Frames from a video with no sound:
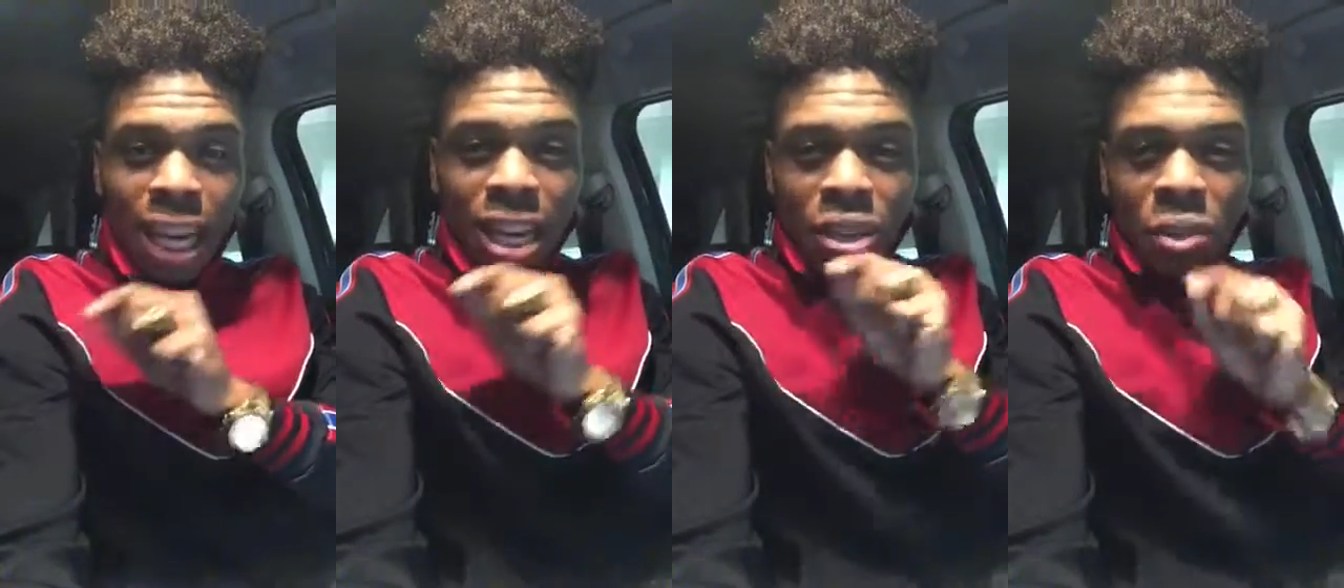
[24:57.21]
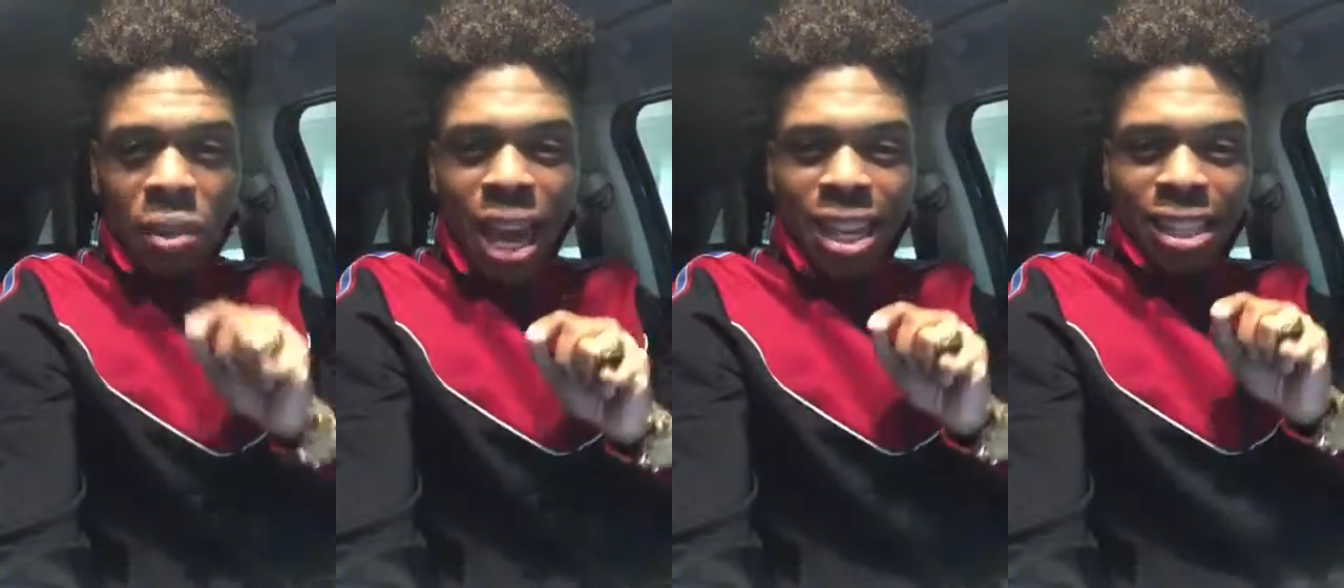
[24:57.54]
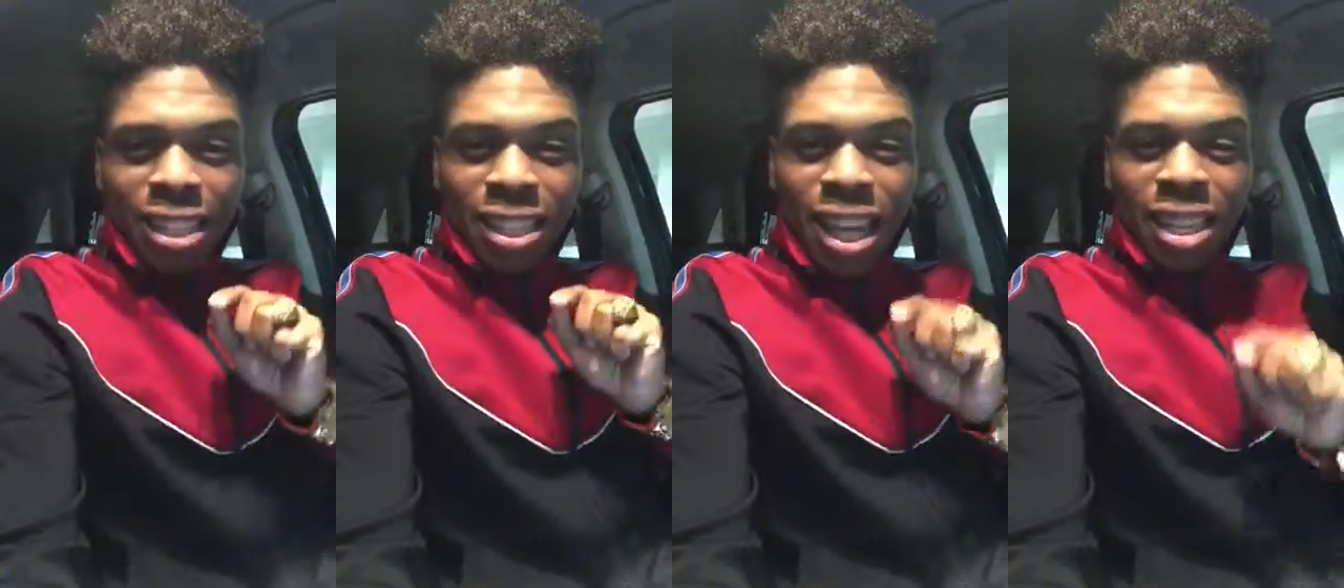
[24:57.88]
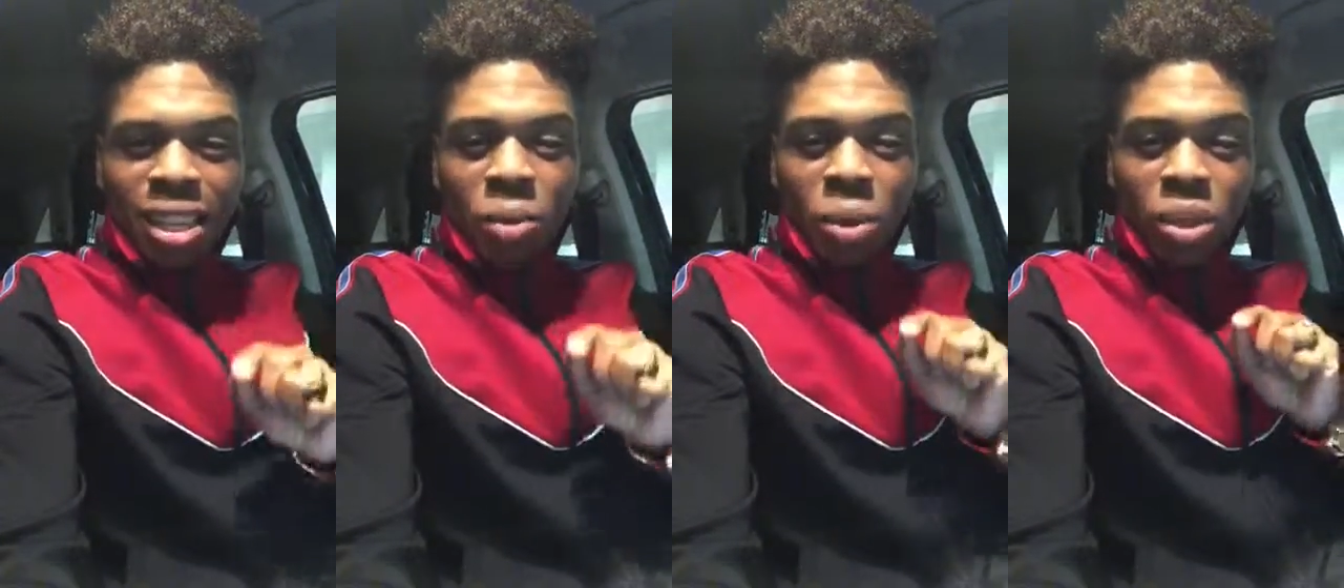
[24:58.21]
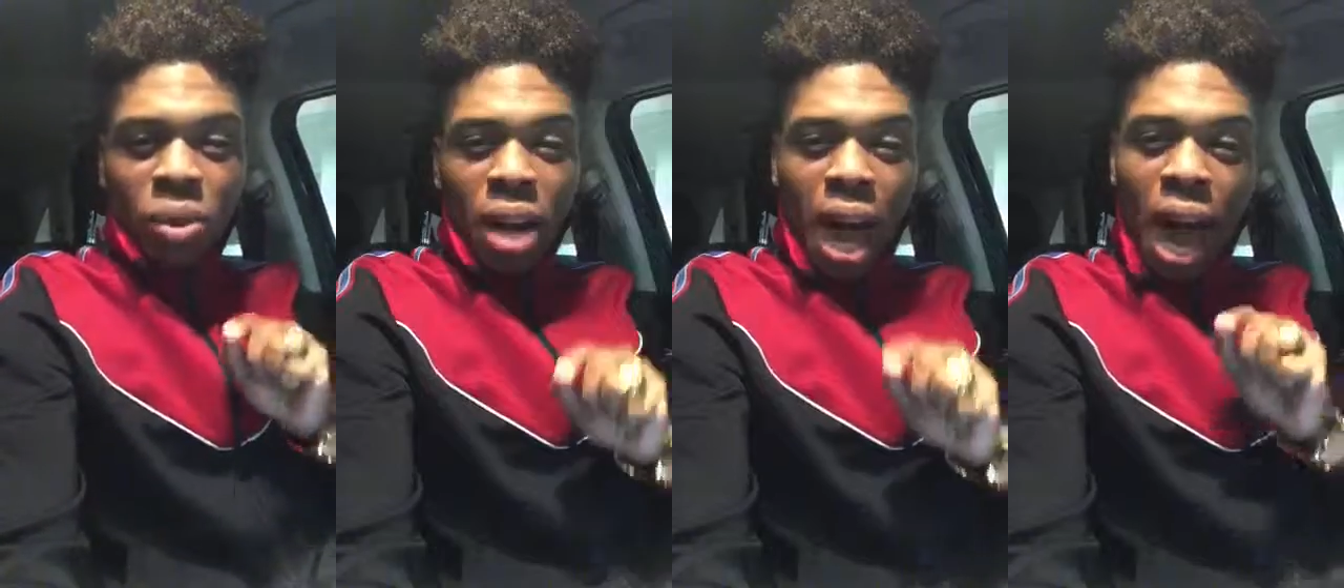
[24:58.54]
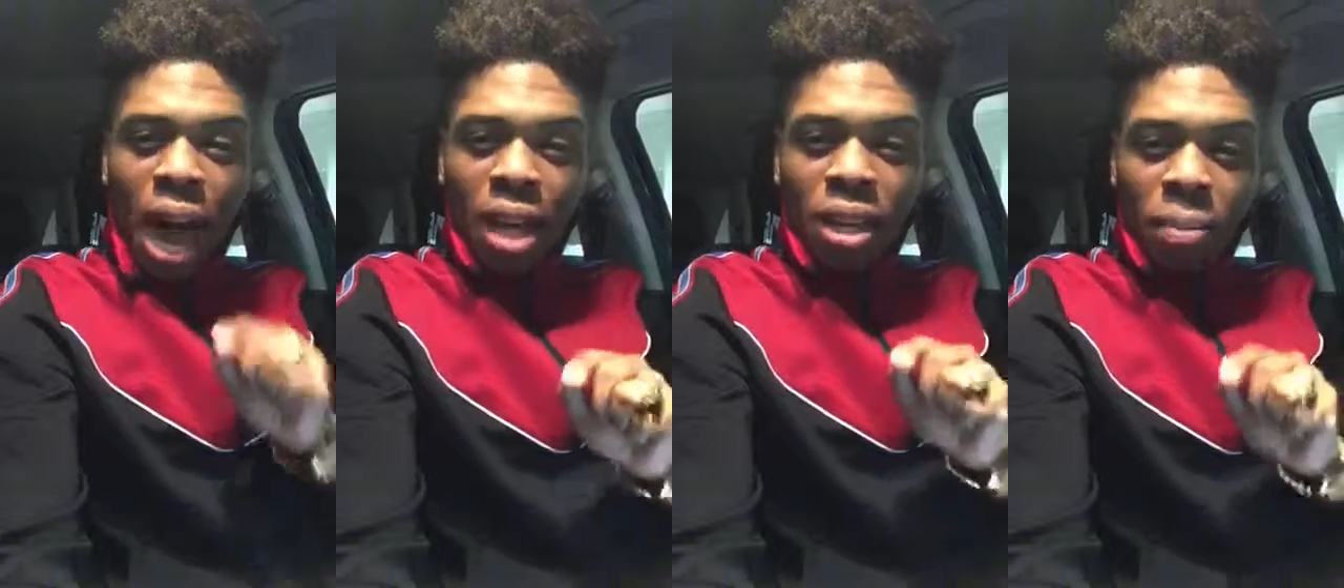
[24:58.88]
he knew that Satan was going to
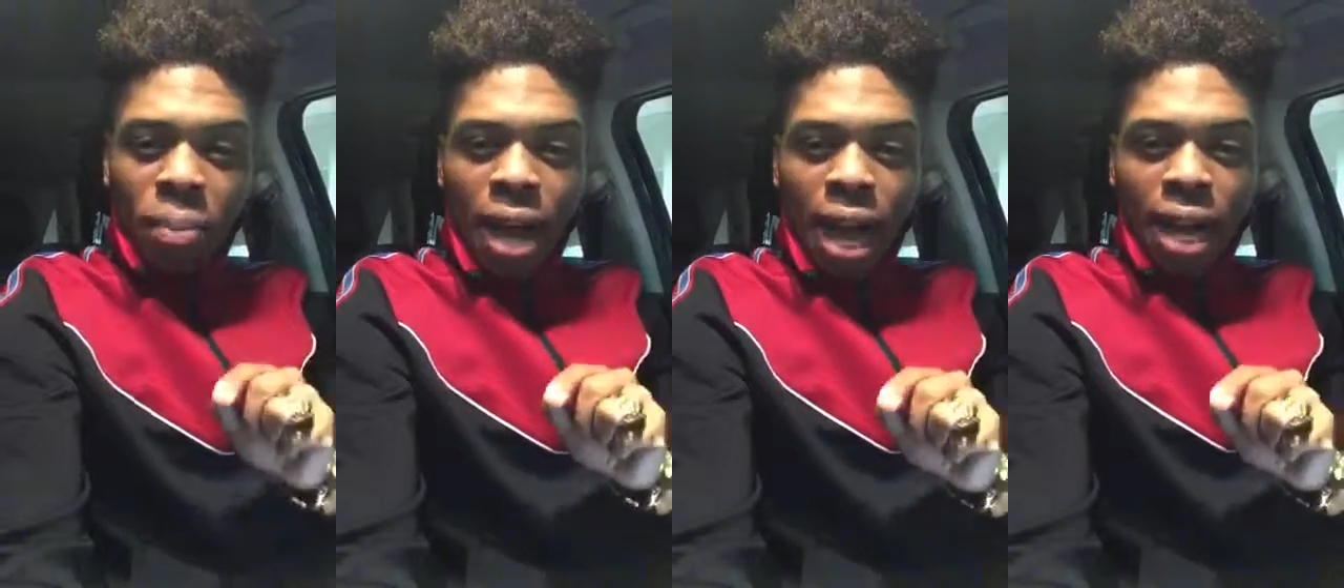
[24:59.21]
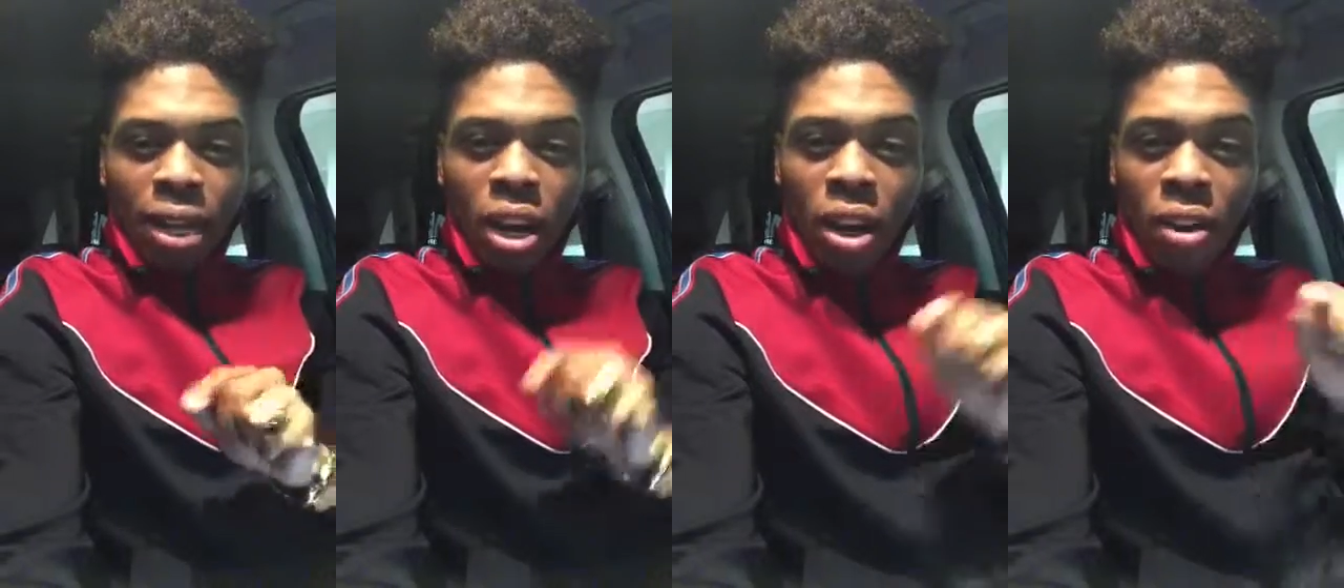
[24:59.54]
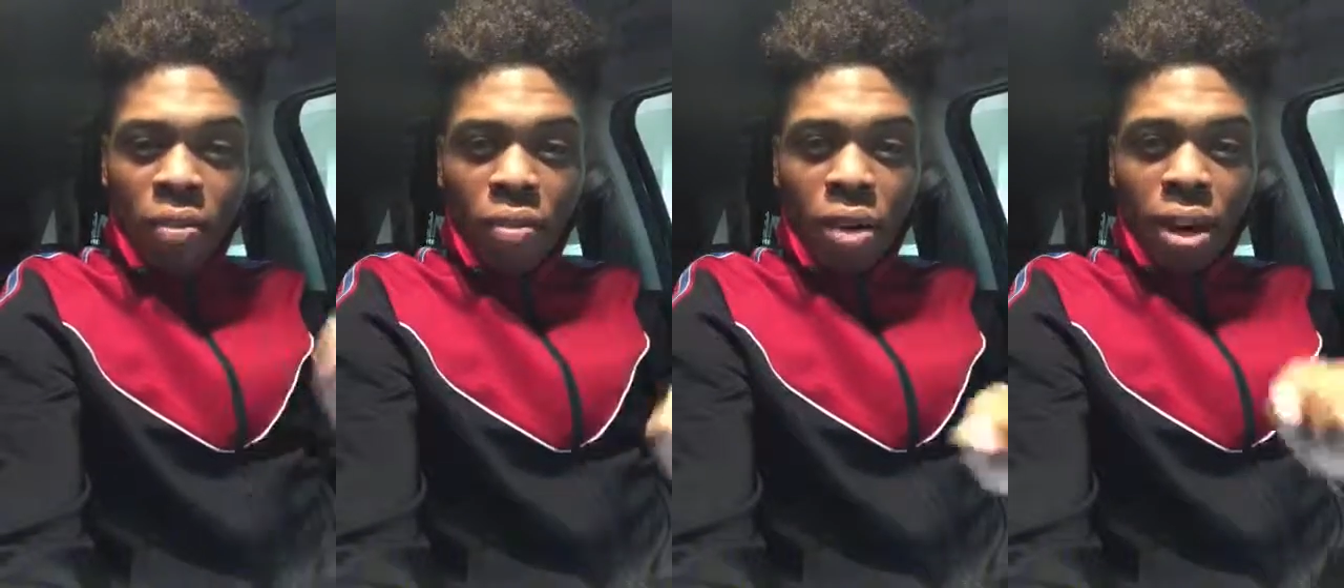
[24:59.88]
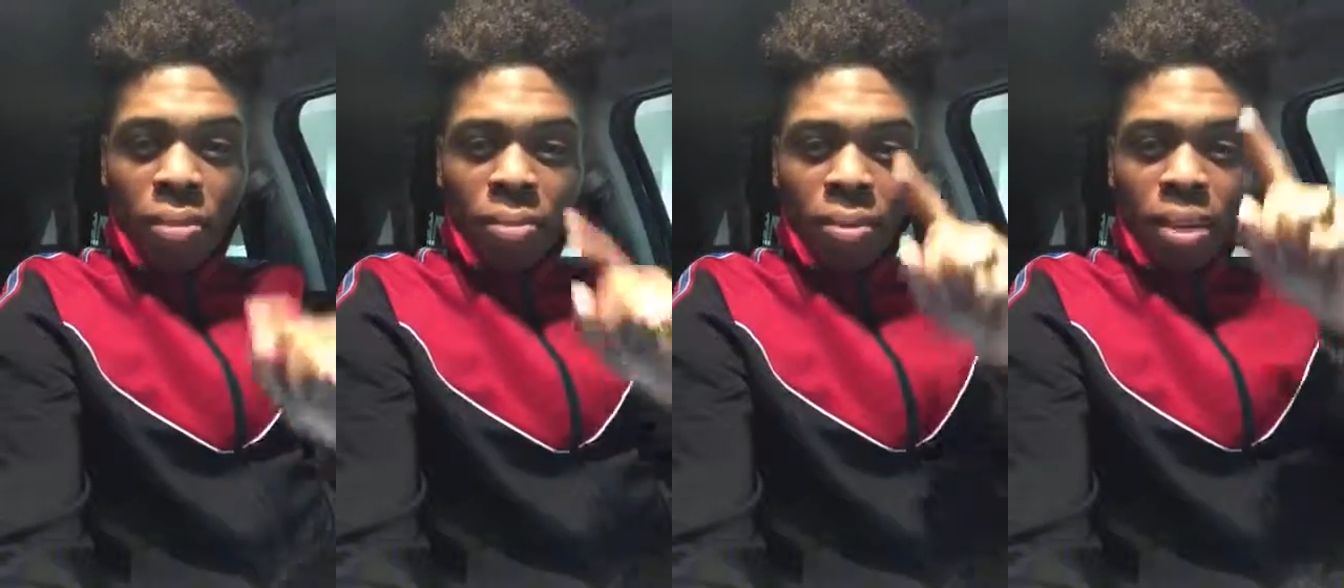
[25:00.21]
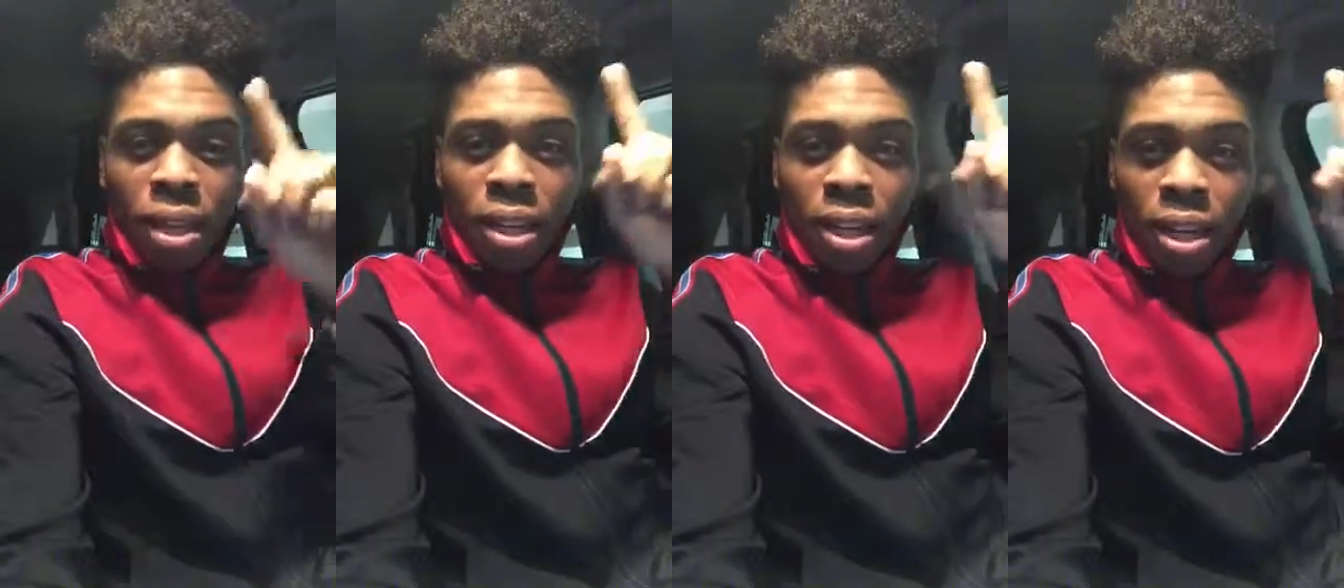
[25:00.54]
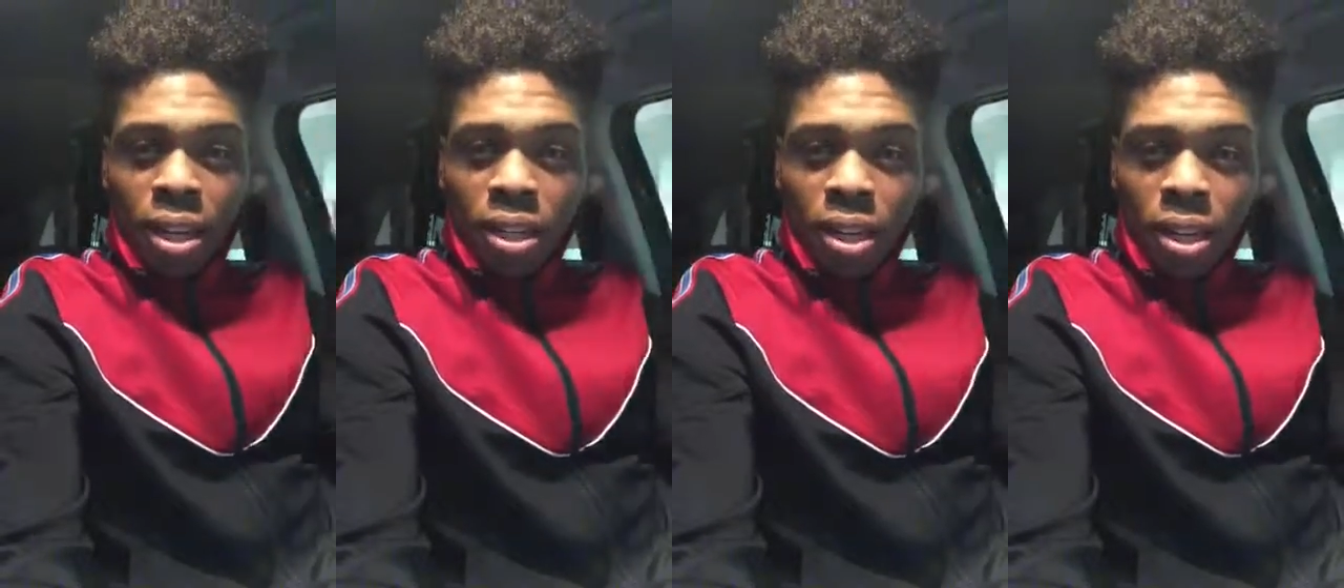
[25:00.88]
occupy the earth realm,